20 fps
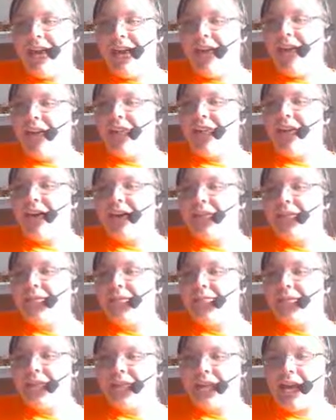I found it
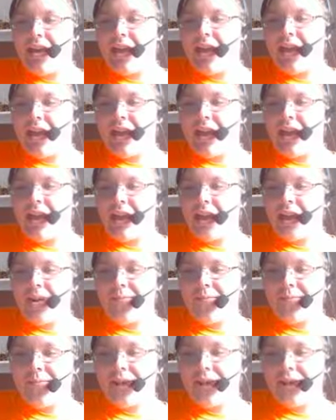in Miss
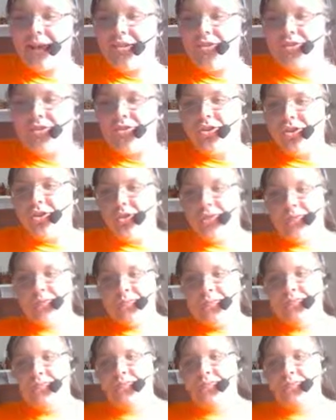May's room.